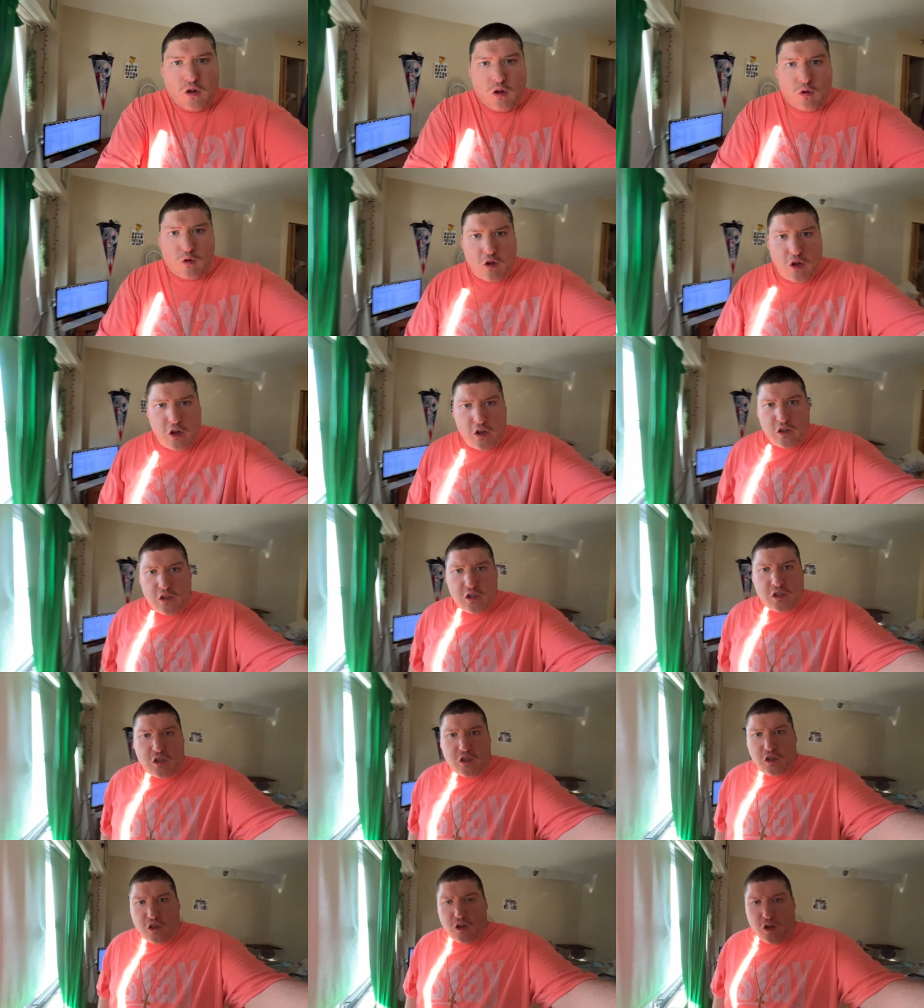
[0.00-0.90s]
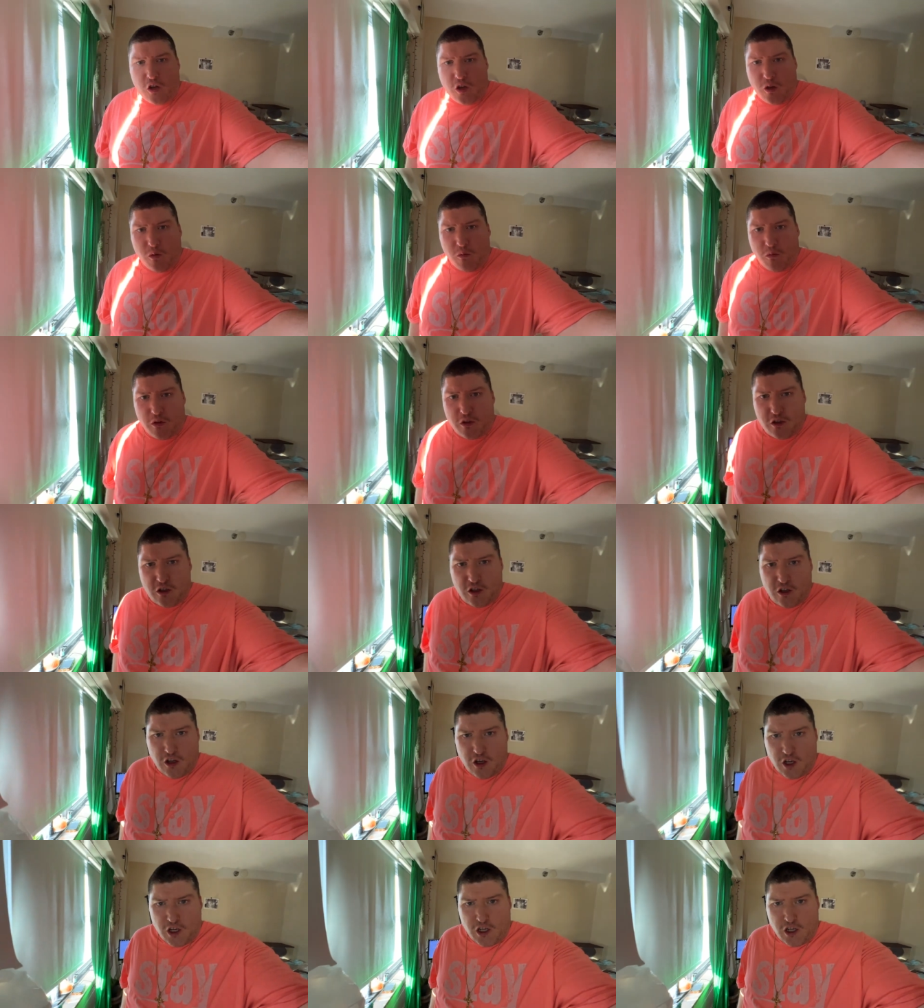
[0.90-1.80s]
let's get on with
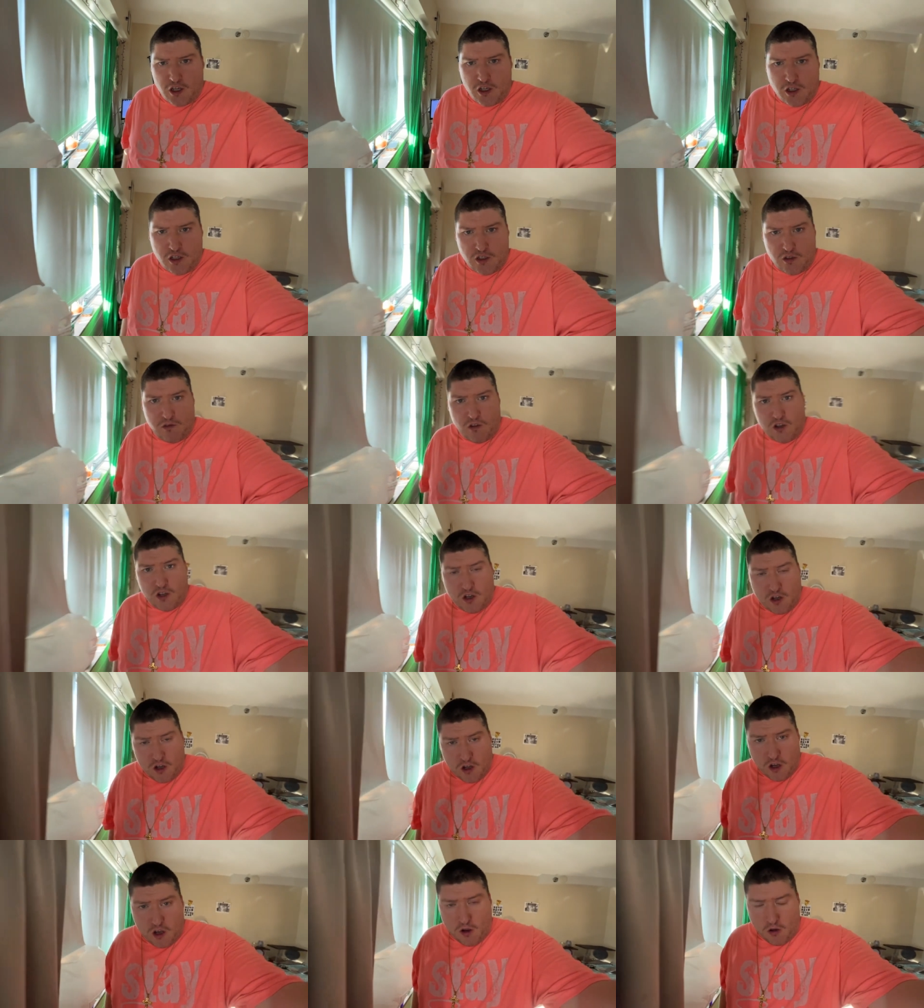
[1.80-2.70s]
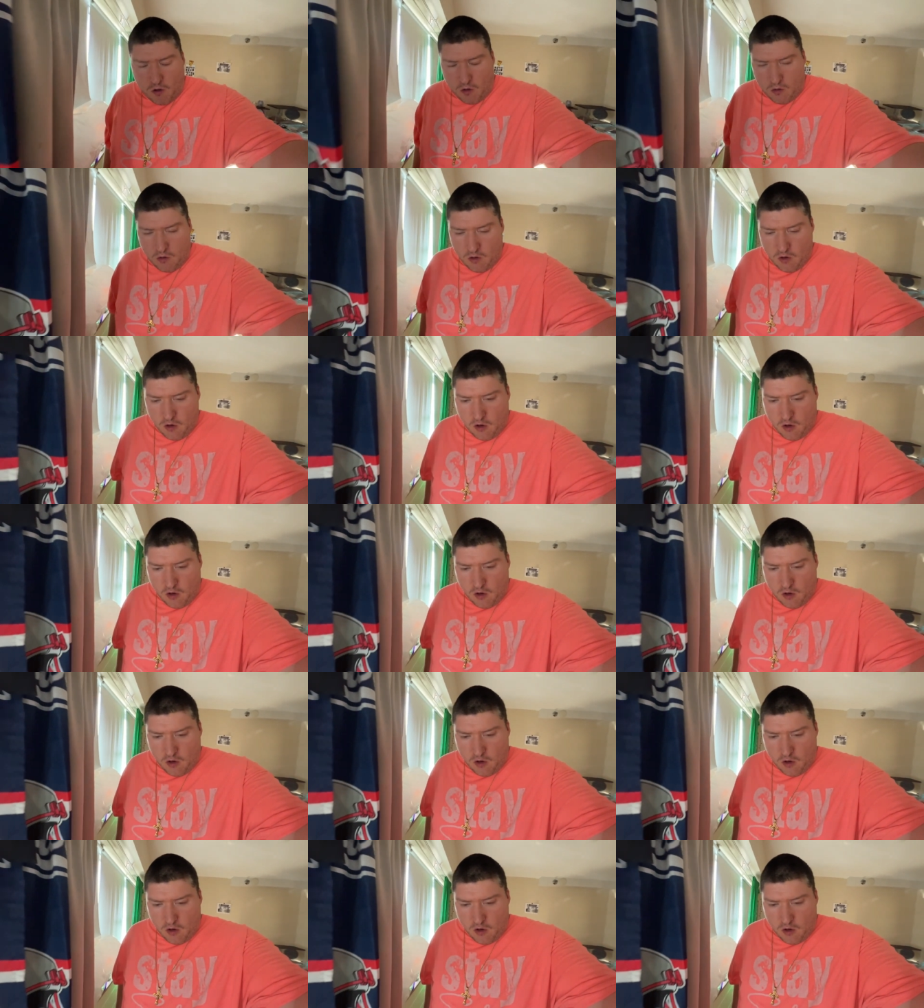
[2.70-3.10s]
today's video.